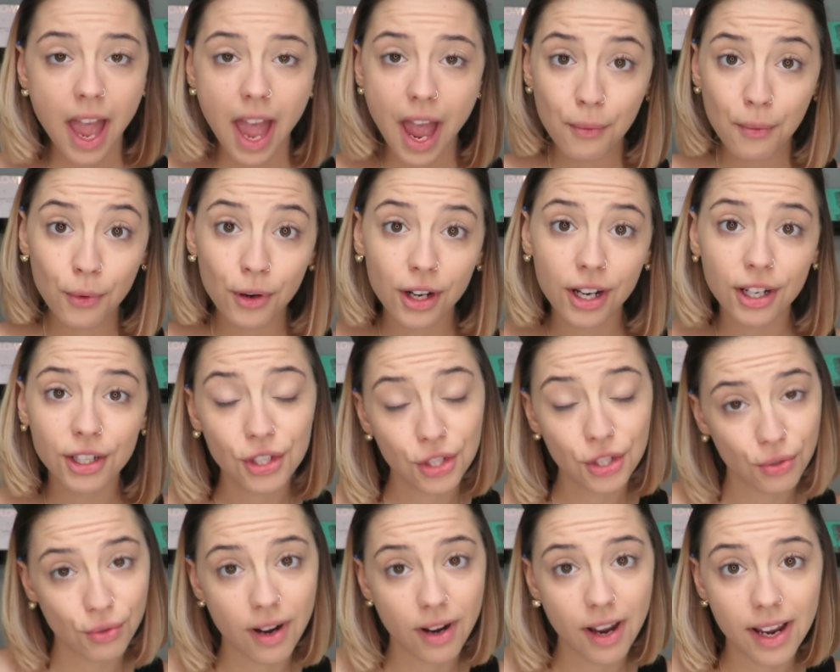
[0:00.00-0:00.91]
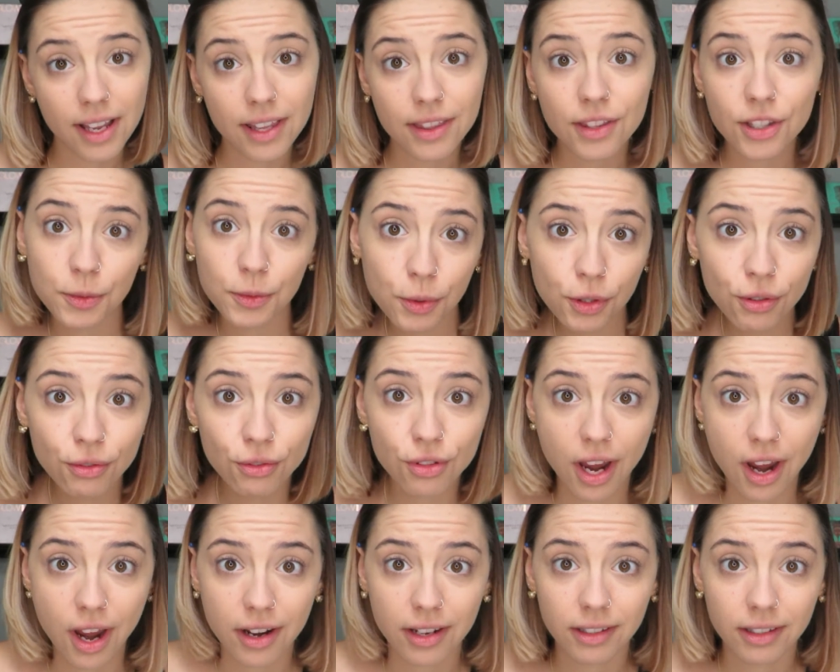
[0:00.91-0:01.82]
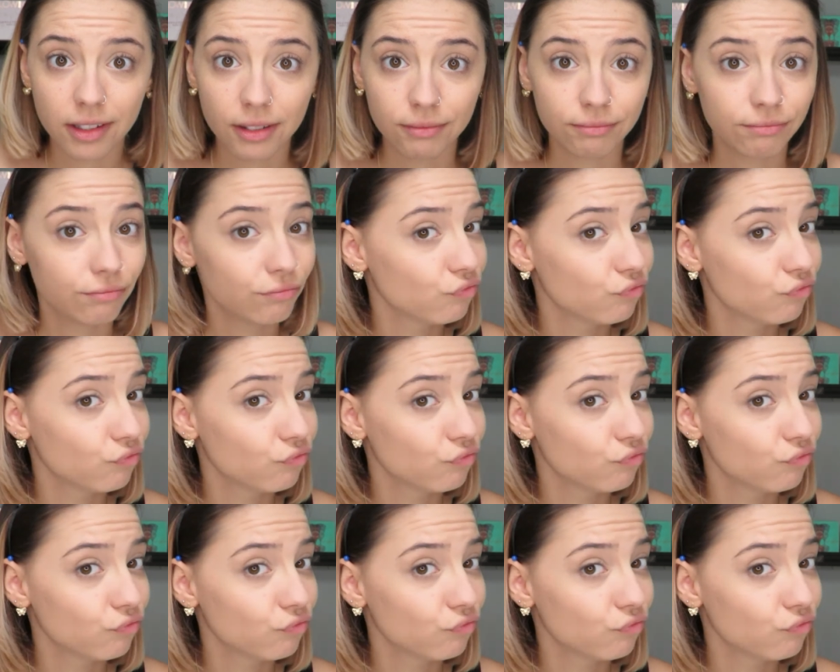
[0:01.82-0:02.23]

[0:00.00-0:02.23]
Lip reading: And we're gonna try the spoon trend.